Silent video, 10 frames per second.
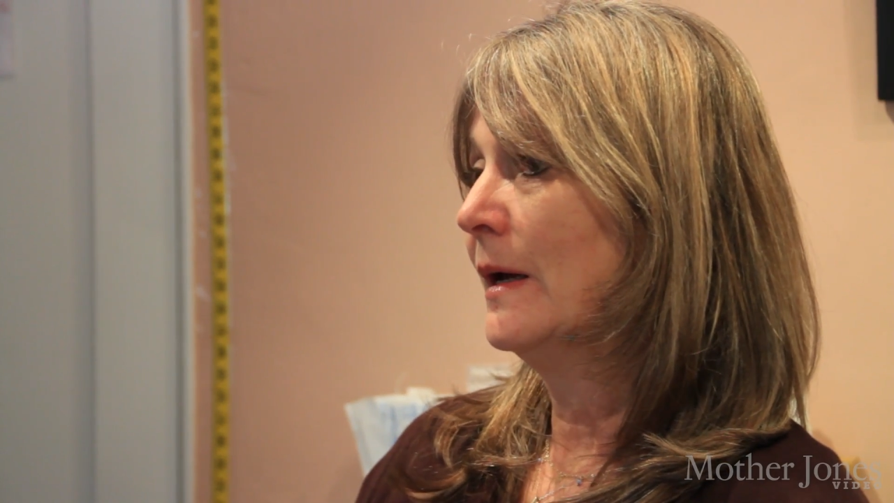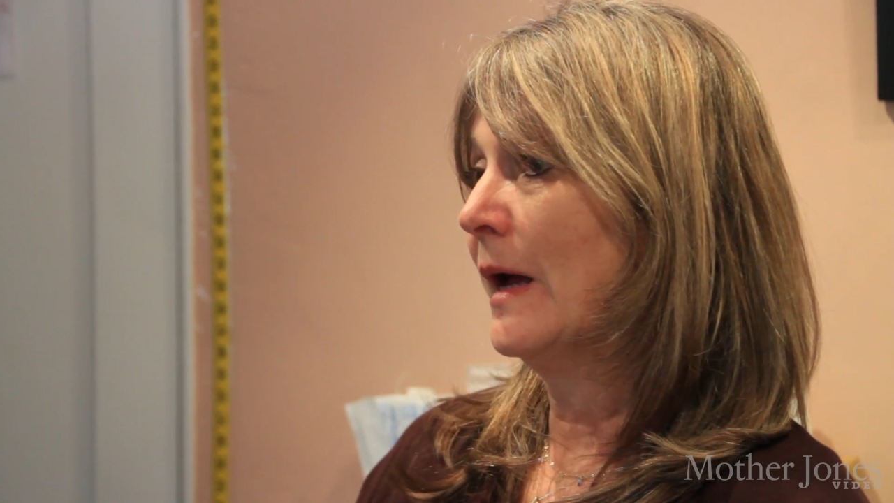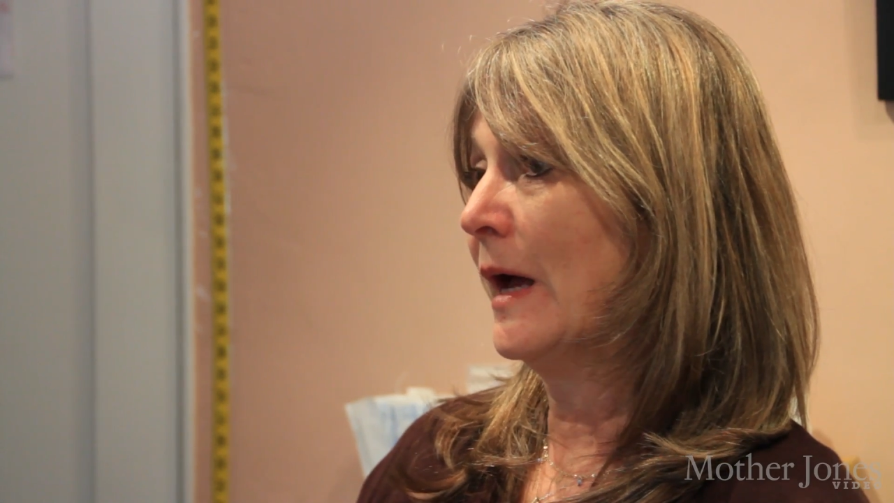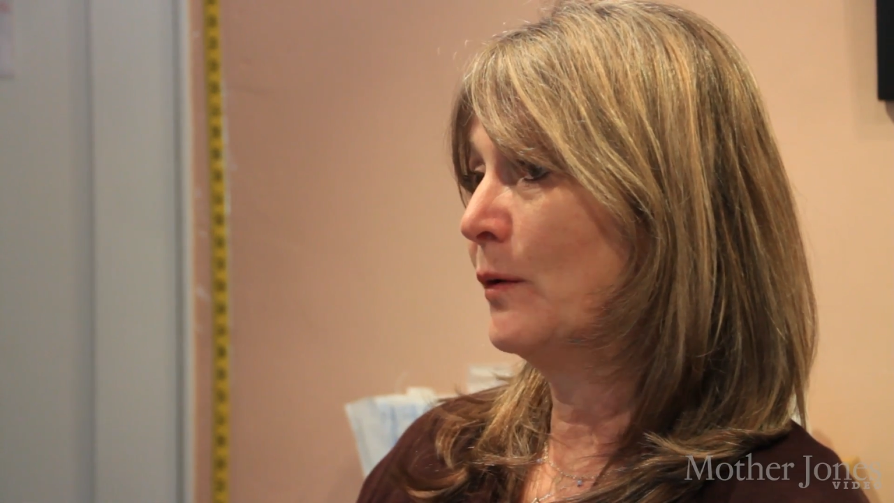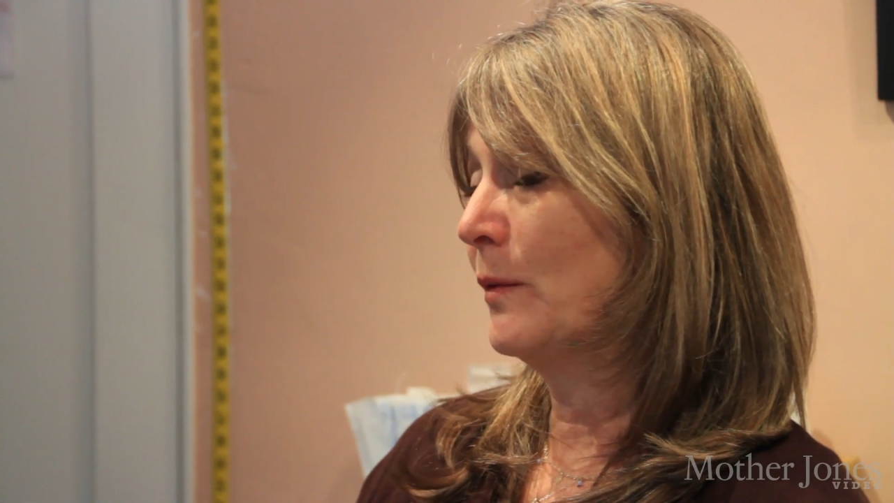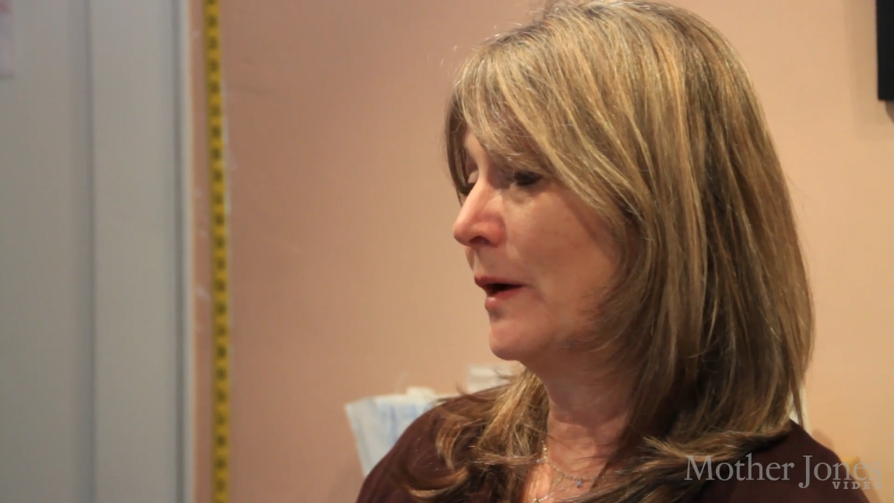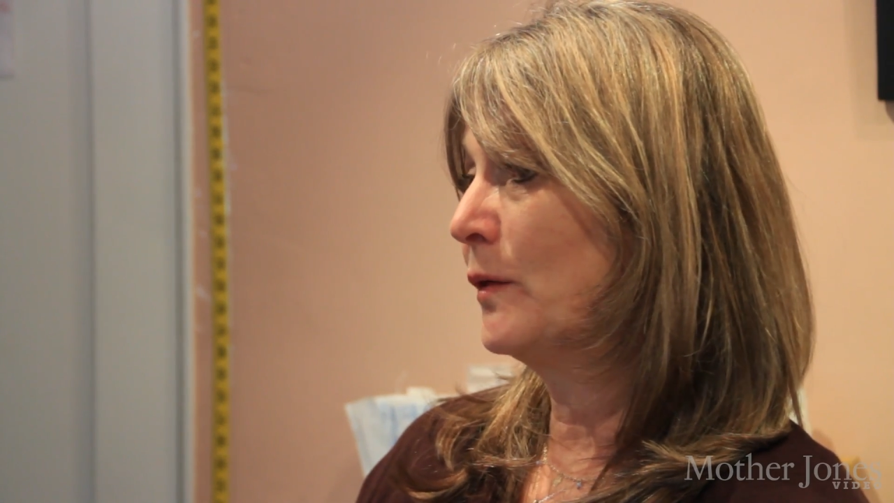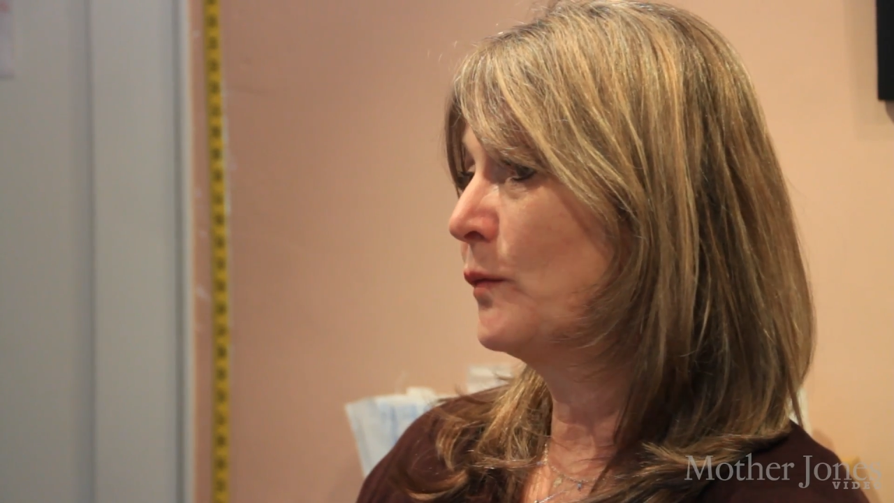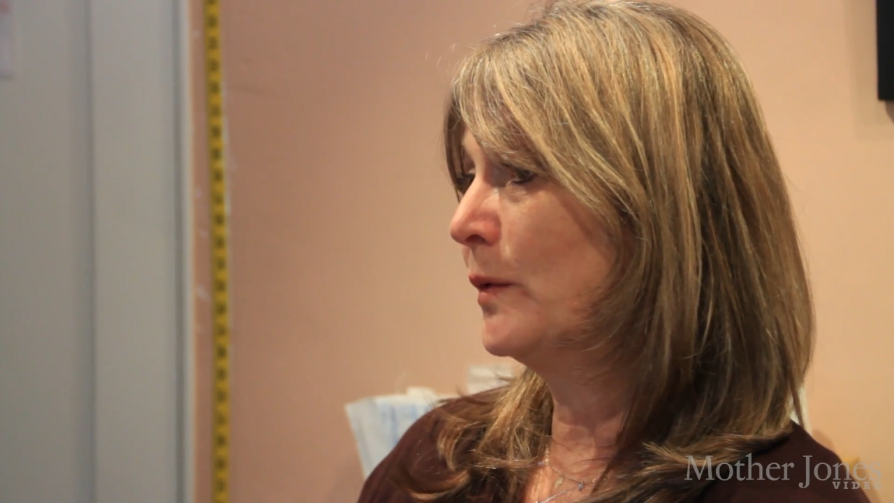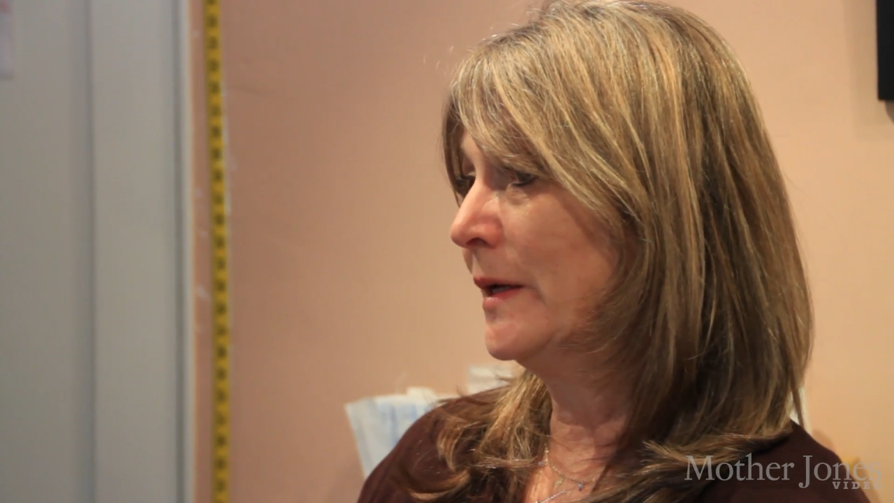at around
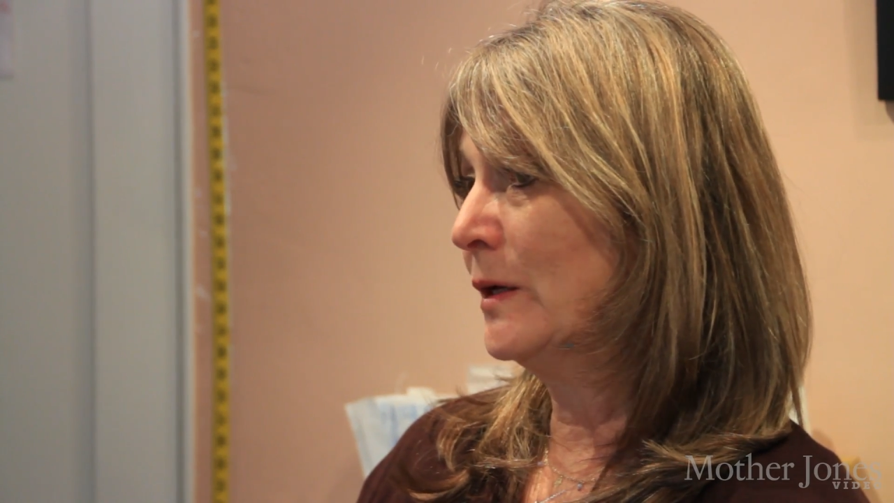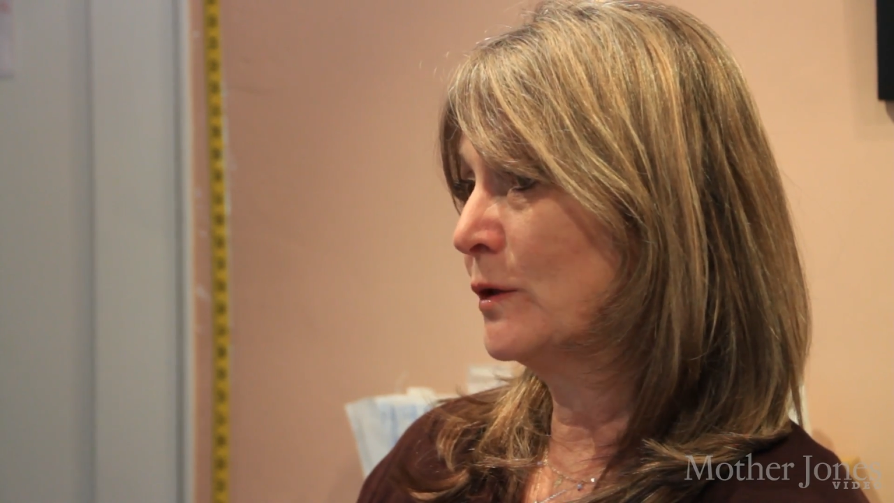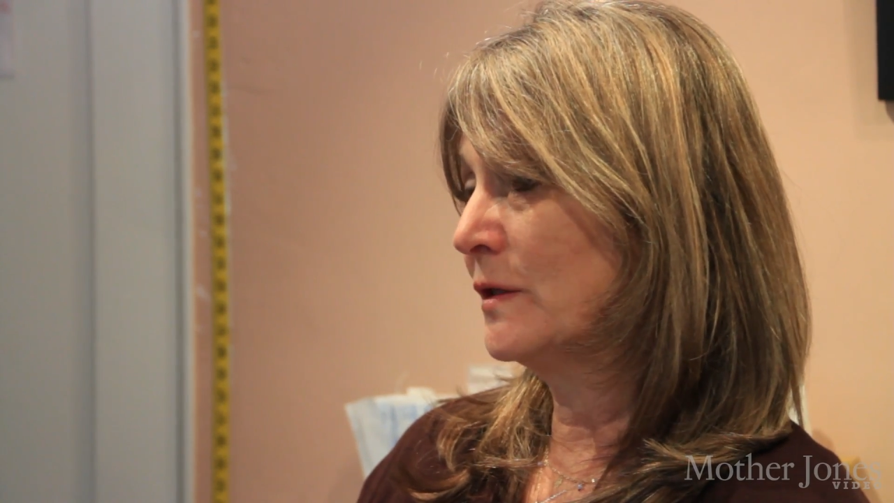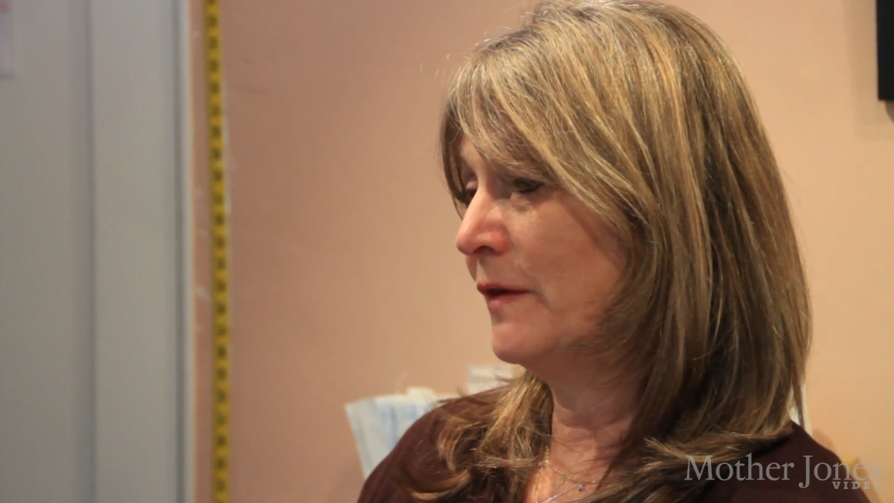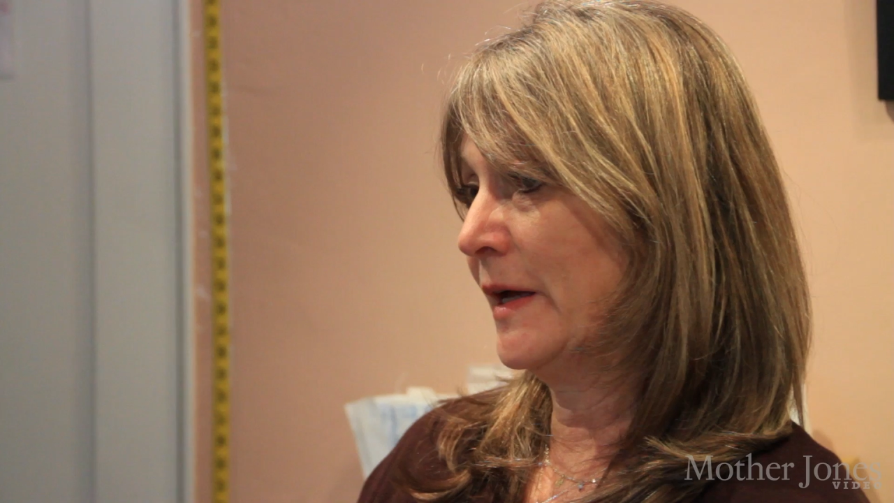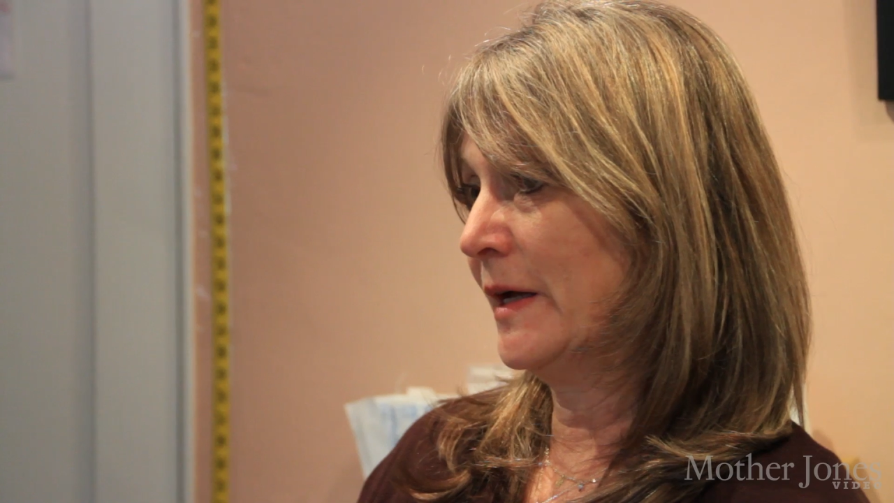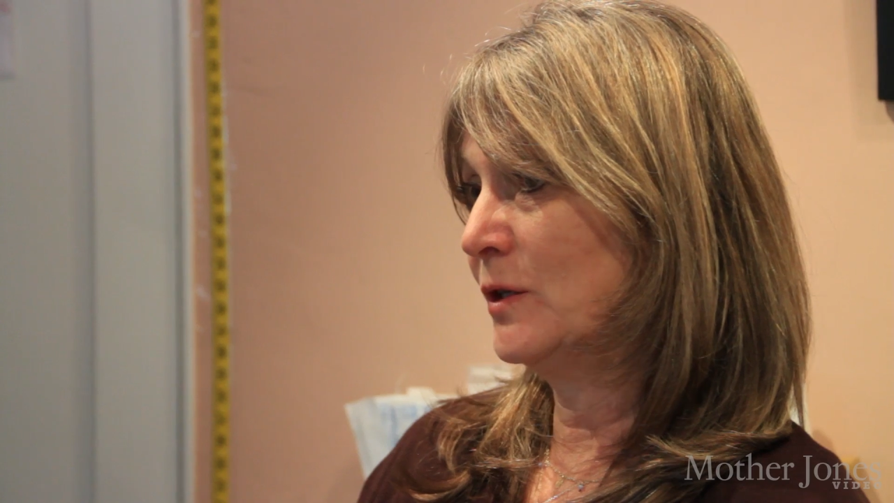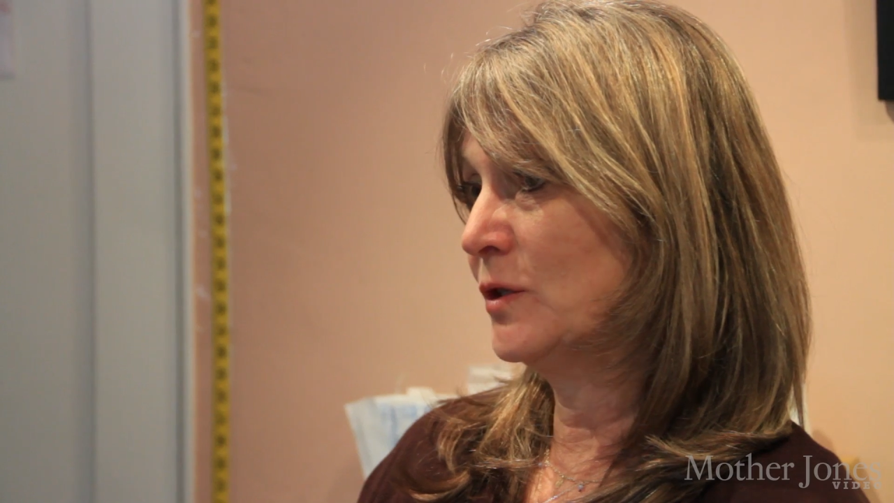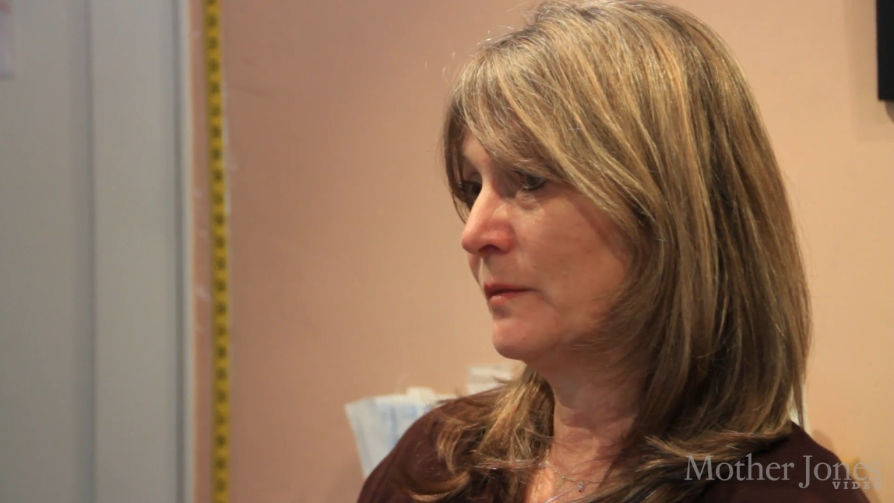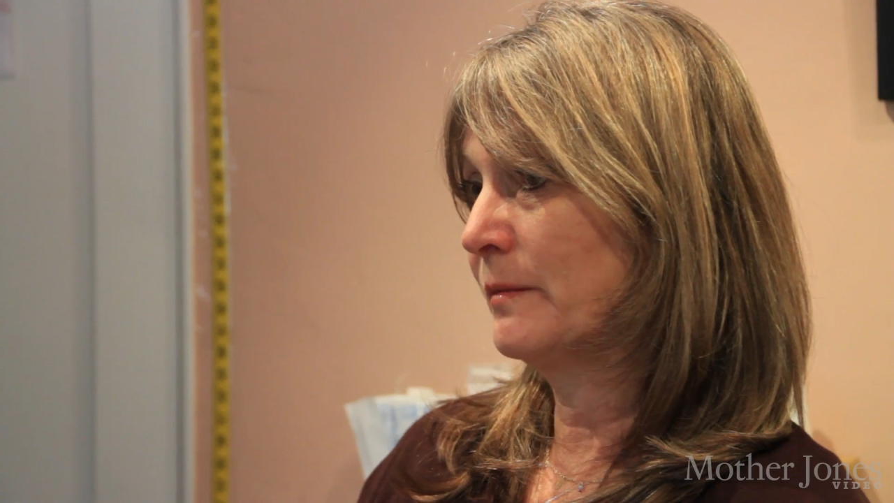3 years of age.